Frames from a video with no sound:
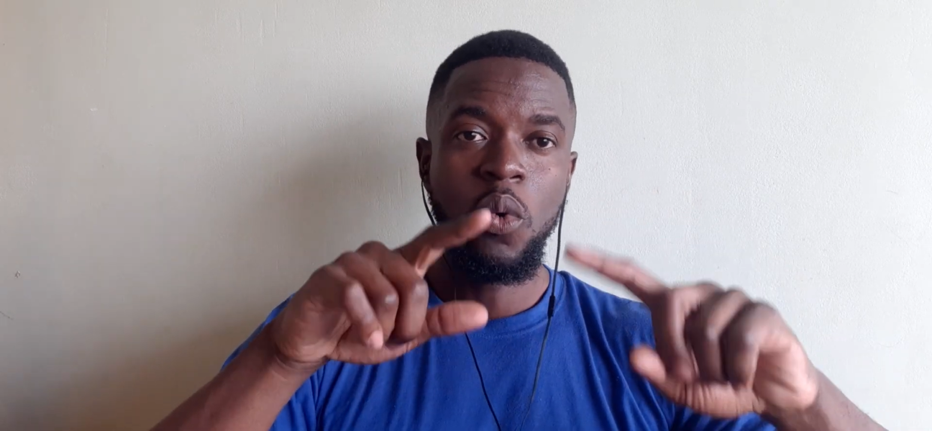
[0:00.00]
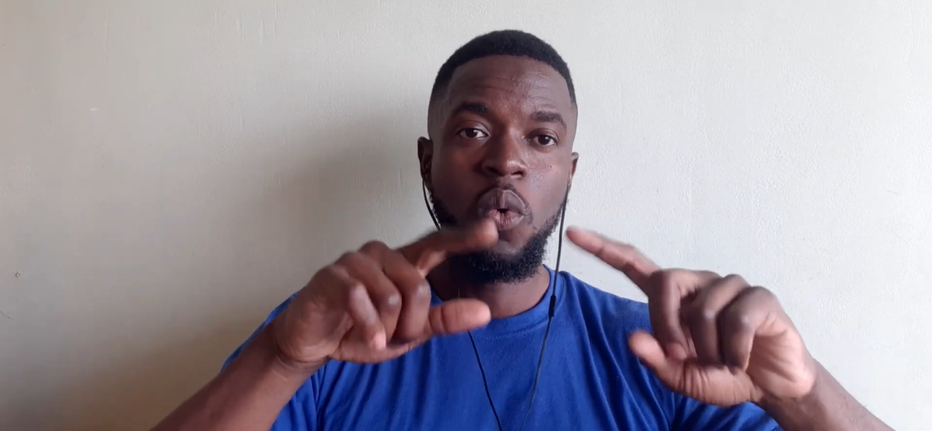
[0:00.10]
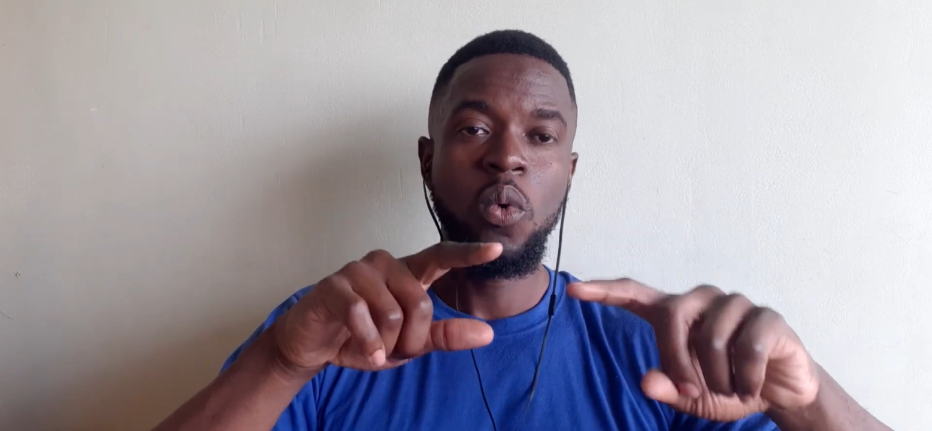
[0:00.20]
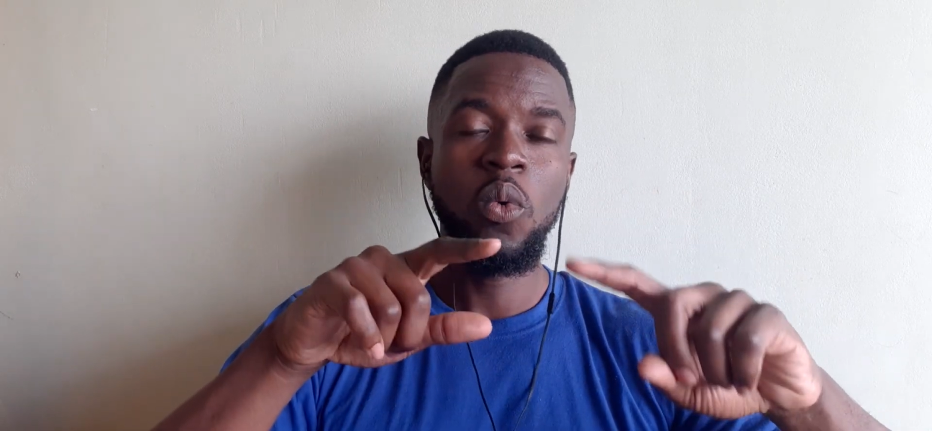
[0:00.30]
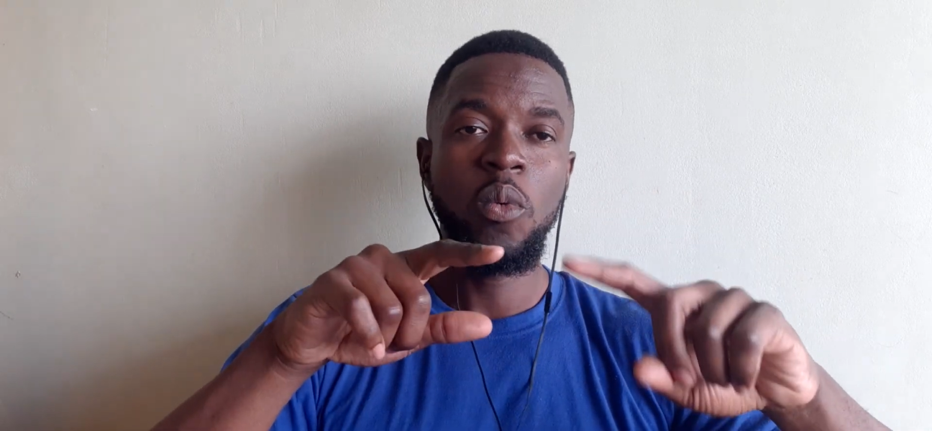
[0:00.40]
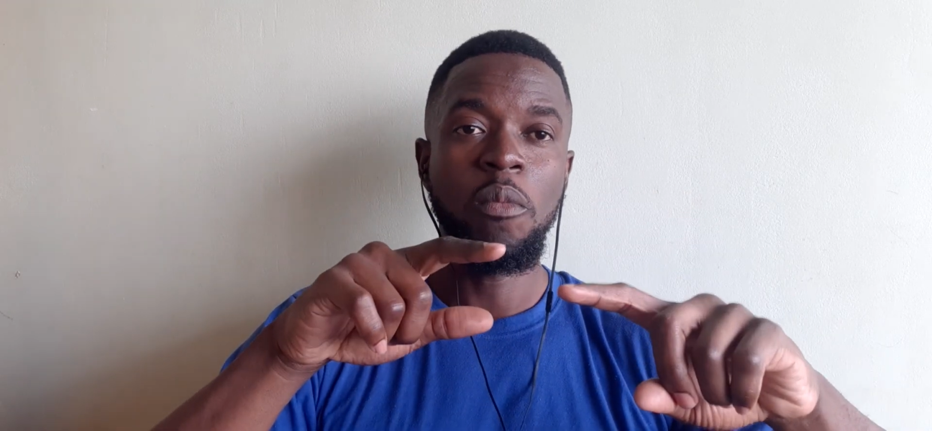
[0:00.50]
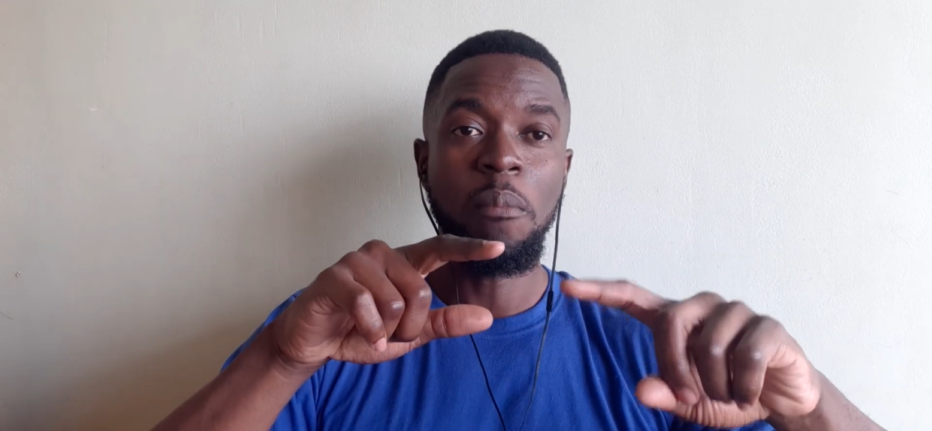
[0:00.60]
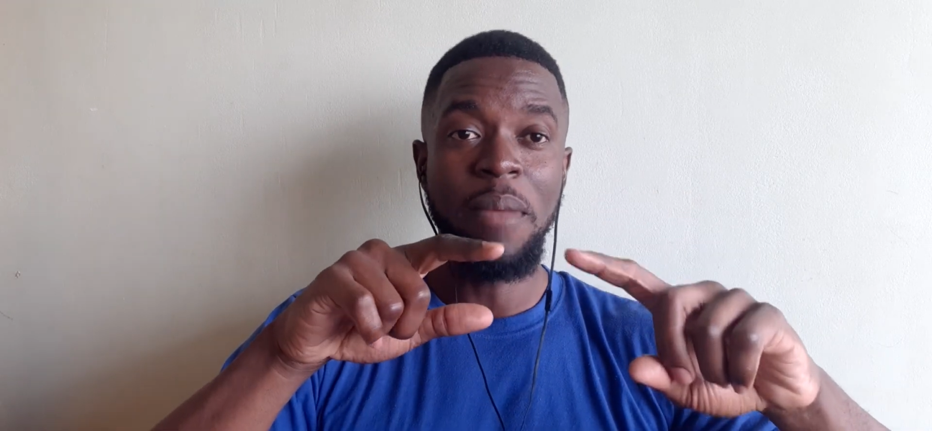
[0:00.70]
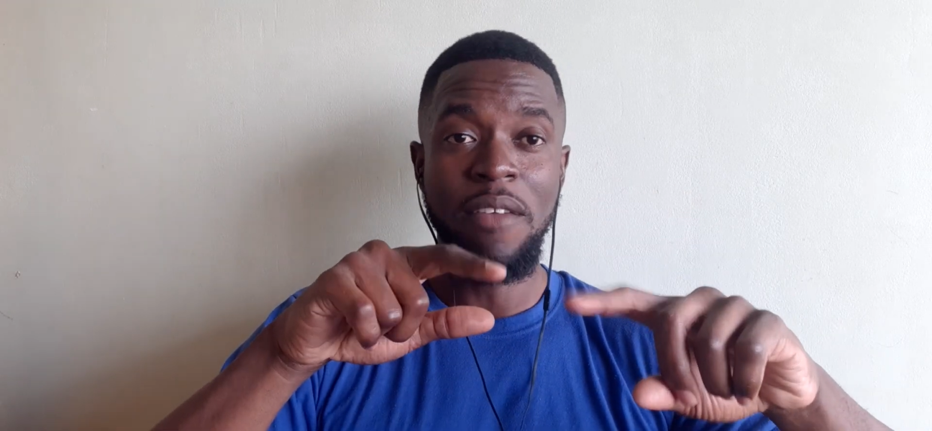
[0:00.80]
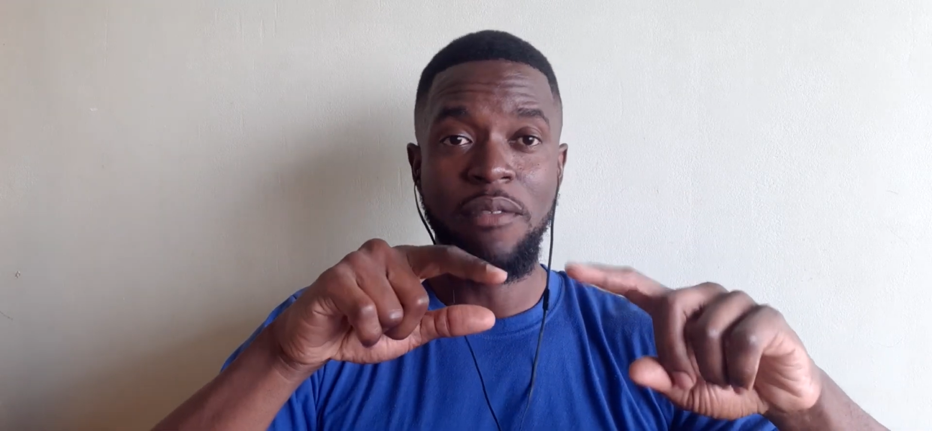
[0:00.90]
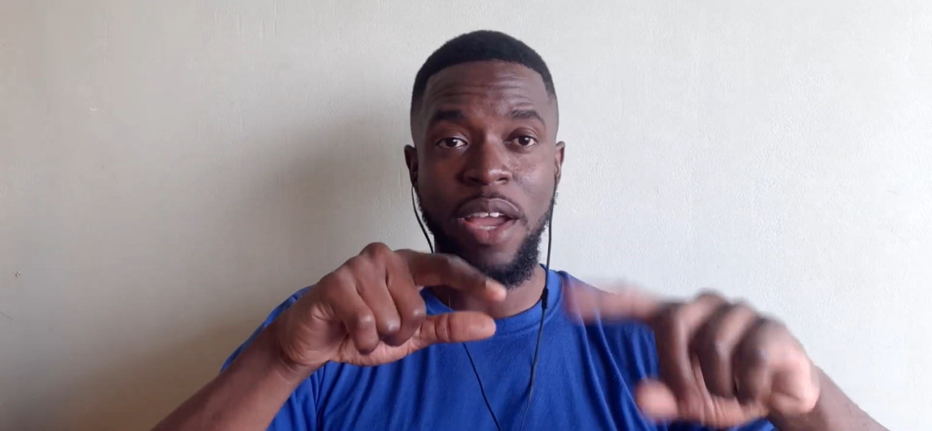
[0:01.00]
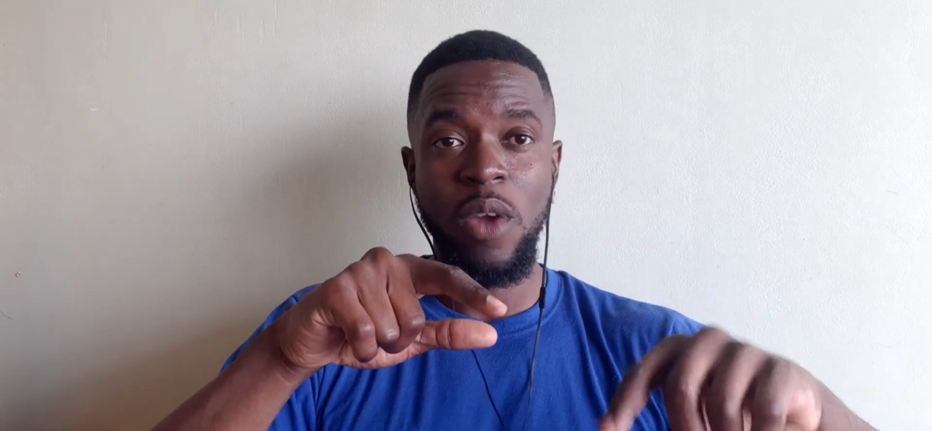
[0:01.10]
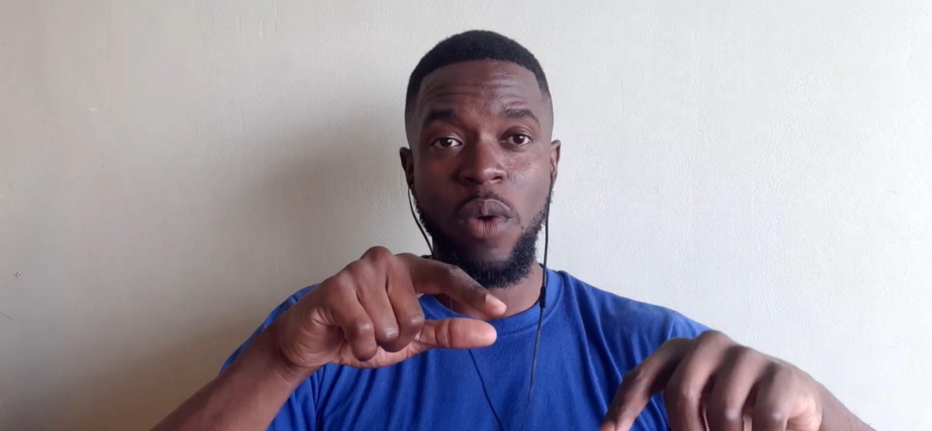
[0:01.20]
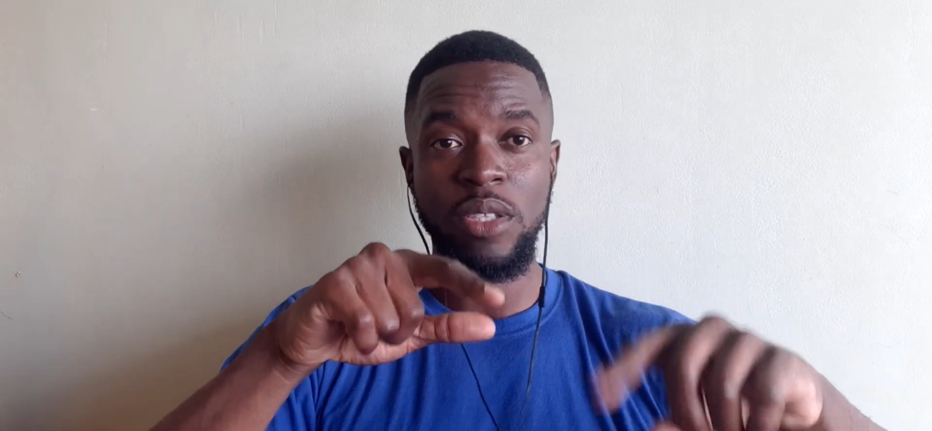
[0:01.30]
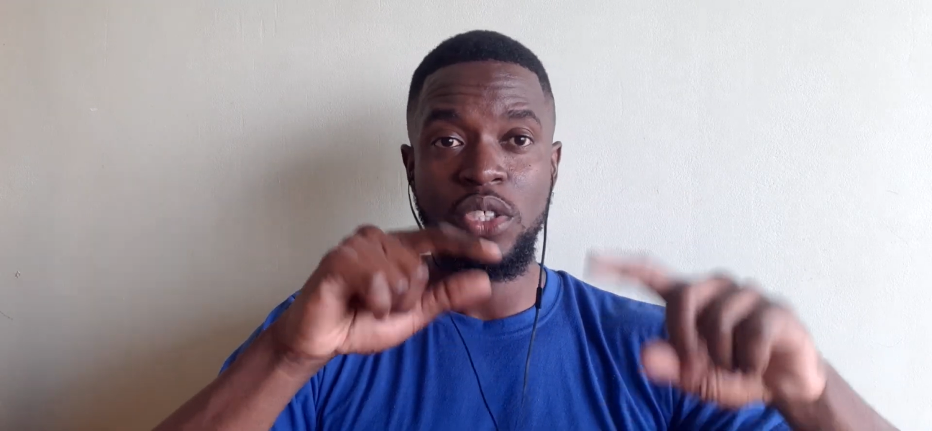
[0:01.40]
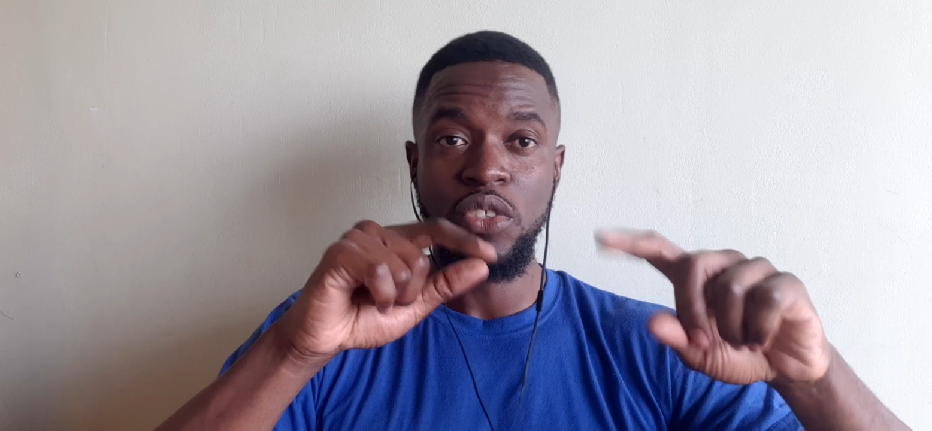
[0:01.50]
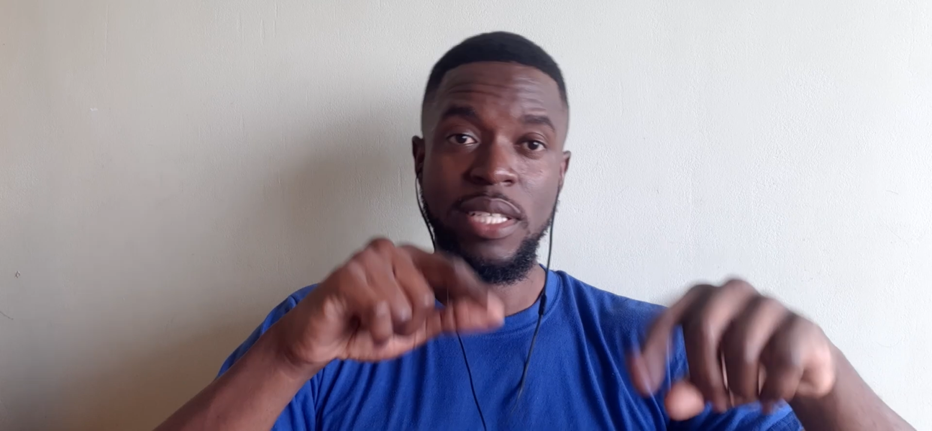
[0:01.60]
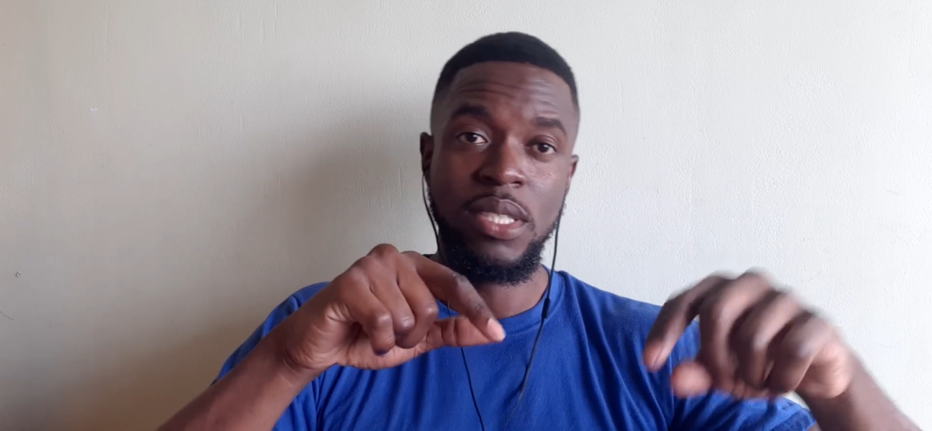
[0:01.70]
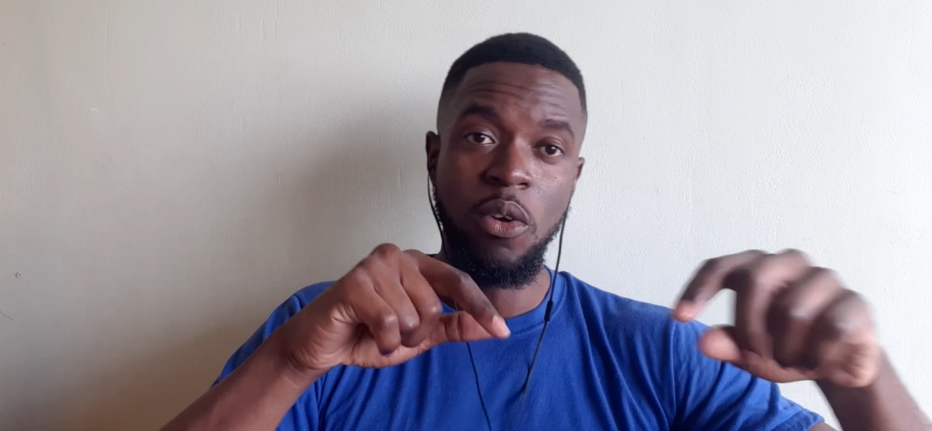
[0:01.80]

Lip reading: who may very well stress